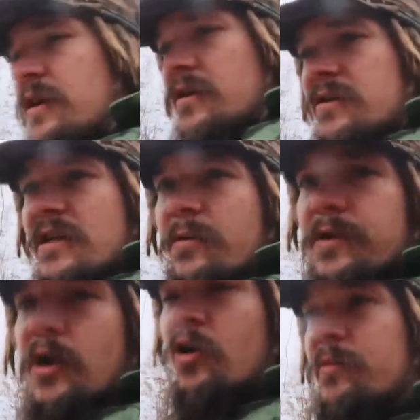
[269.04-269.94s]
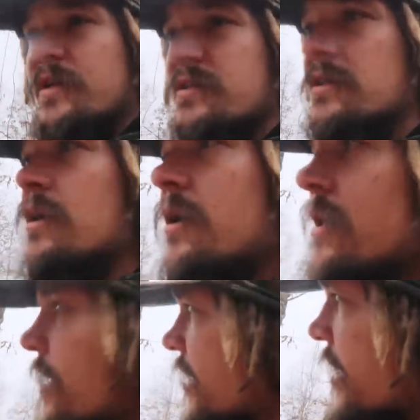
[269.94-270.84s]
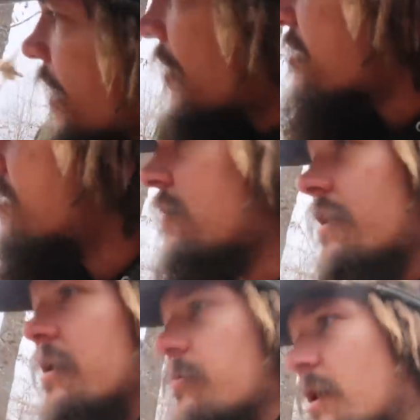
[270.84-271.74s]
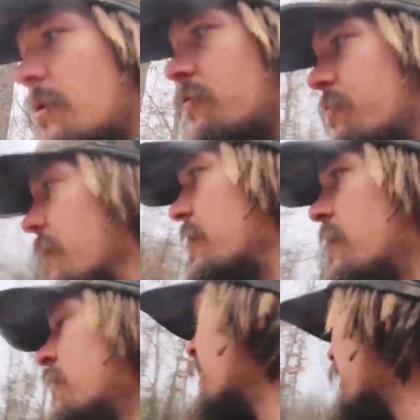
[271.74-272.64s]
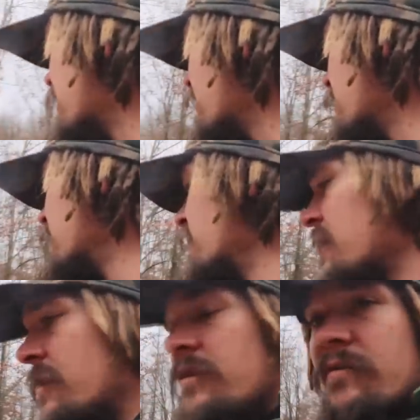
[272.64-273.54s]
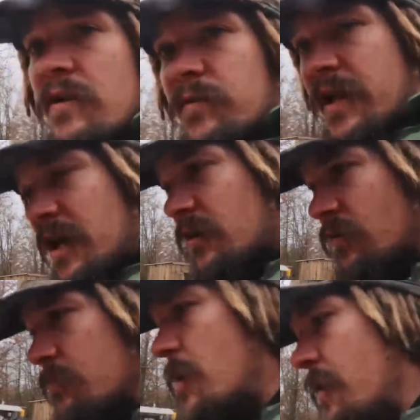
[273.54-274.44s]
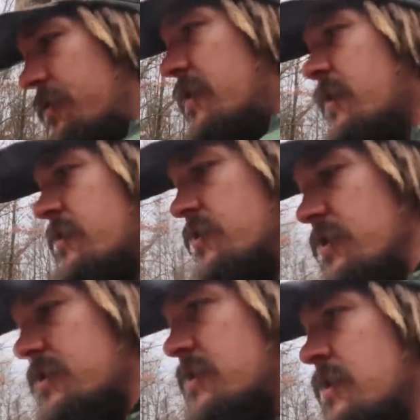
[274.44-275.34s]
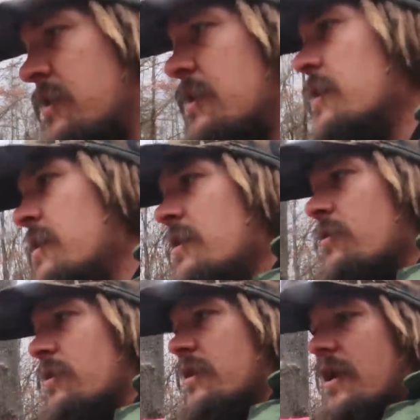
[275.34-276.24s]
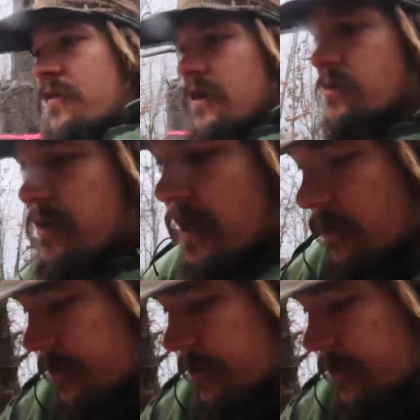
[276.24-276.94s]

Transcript: so they understand where their home is. And then start letting them come out from there. And uh, we've definitely had over a month. It's just with a lot of things we got